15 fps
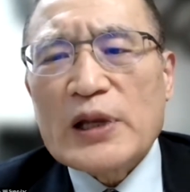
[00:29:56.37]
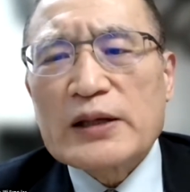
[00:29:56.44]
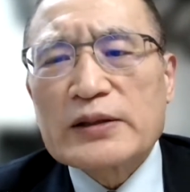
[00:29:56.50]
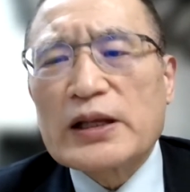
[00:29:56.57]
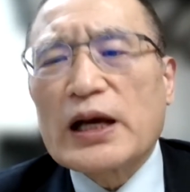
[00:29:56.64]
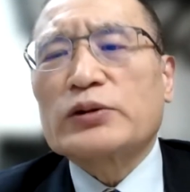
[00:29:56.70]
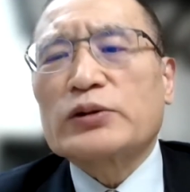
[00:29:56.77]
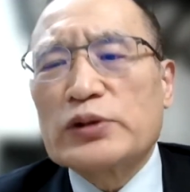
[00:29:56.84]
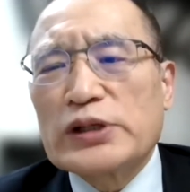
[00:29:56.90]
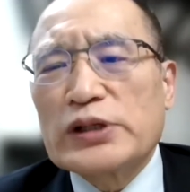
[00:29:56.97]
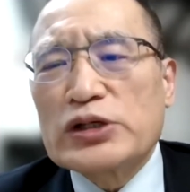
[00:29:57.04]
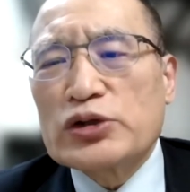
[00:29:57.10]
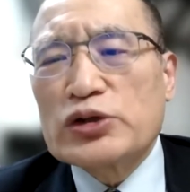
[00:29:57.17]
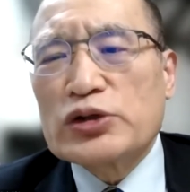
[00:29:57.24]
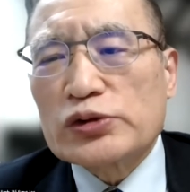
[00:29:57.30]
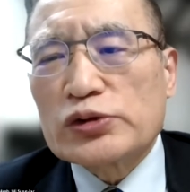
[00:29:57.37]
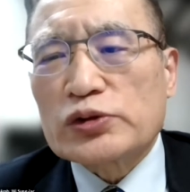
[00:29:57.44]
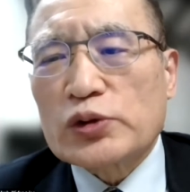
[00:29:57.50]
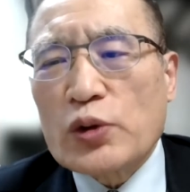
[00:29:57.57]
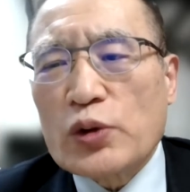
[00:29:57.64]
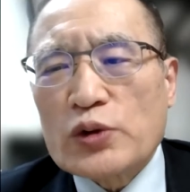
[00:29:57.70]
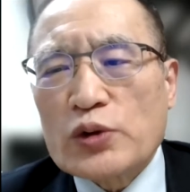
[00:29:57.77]
not only use
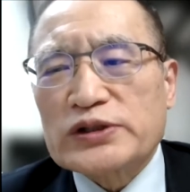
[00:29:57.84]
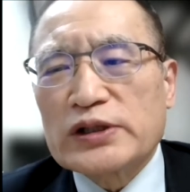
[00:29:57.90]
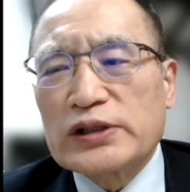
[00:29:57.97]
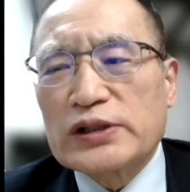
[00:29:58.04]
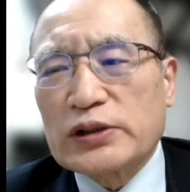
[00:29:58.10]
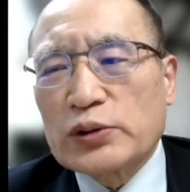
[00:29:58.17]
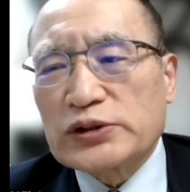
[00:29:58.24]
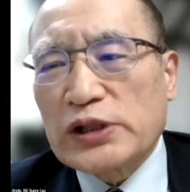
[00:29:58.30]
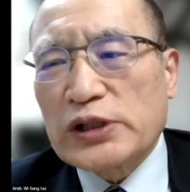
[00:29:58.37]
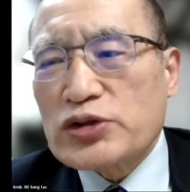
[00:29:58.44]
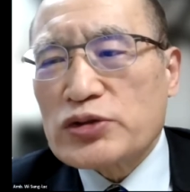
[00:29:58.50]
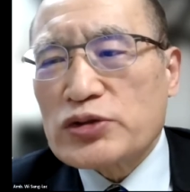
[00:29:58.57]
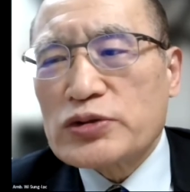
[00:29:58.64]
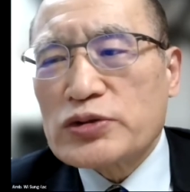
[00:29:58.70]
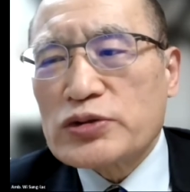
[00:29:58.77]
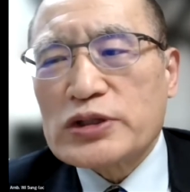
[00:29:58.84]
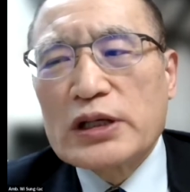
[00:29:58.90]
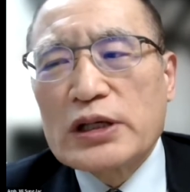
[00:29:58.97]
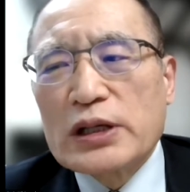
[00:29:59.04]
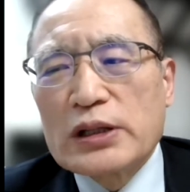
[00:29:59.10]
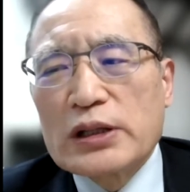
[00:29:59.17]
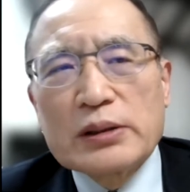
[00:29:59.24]
talks and negotiations,
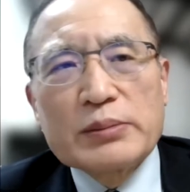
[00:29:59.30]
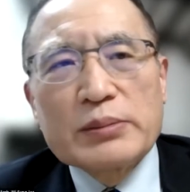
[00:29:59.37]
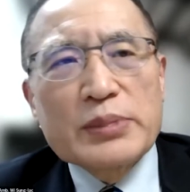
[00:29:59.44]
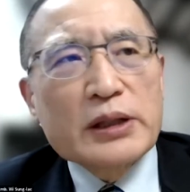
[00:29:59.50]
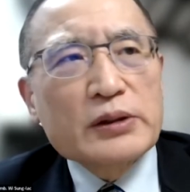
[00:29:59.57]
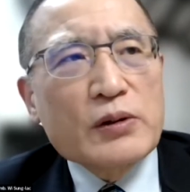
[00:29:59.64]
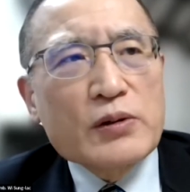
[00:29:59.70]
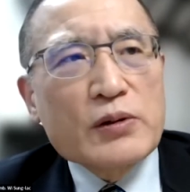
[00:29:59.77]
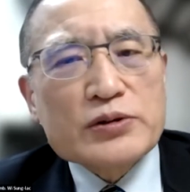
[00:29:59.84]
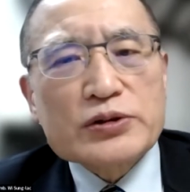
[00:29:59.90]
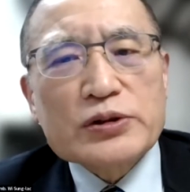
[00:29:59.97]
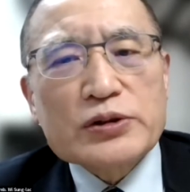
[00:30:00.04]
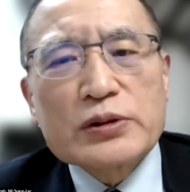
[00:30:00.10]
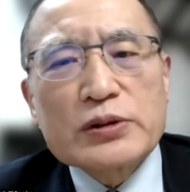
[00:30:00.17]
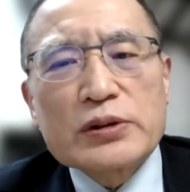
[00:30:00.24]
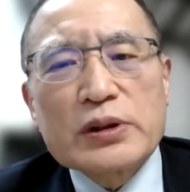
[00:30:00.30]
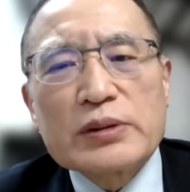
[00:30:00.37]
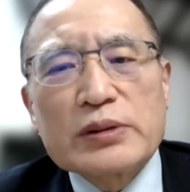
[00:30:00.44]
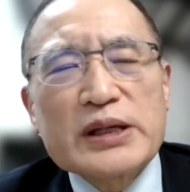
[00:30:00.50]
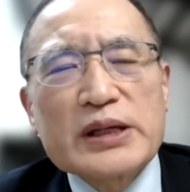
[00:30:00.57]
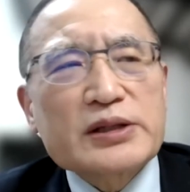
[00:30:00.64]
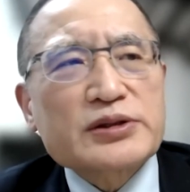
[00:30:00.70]
but also
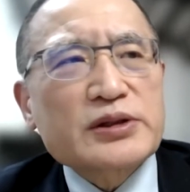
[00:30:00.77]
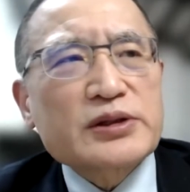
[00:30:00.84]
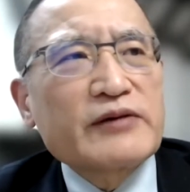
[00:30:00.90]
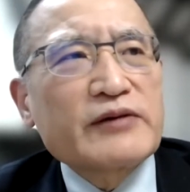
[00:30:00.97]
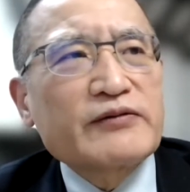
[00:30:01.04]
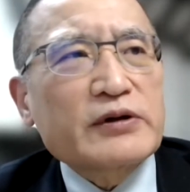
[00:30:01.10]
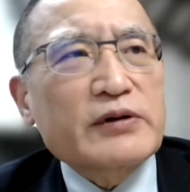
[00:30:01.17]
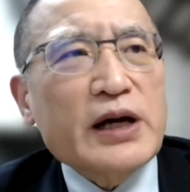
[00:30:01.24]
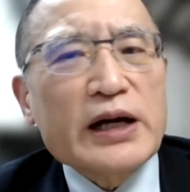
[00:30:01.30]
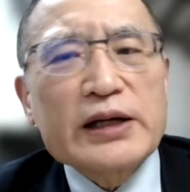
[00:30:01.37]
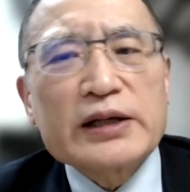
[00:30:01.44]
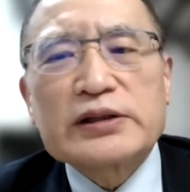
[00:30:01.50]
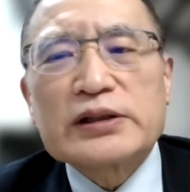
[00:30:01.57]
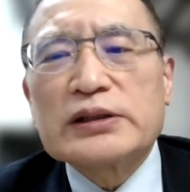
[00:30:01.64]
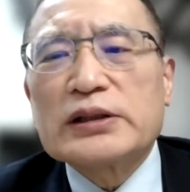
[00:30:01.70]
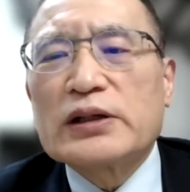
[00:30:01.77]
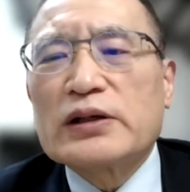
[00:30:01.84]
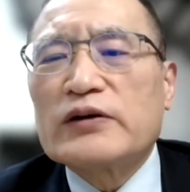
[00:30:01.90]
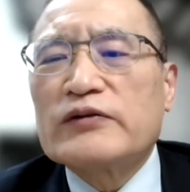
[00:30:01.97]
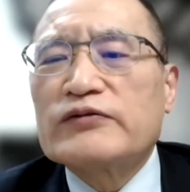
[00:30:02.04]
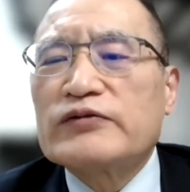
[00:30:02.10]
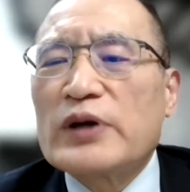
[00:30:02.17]
mix a variety
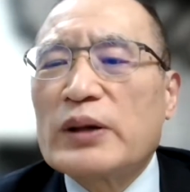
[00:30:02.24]
of uh,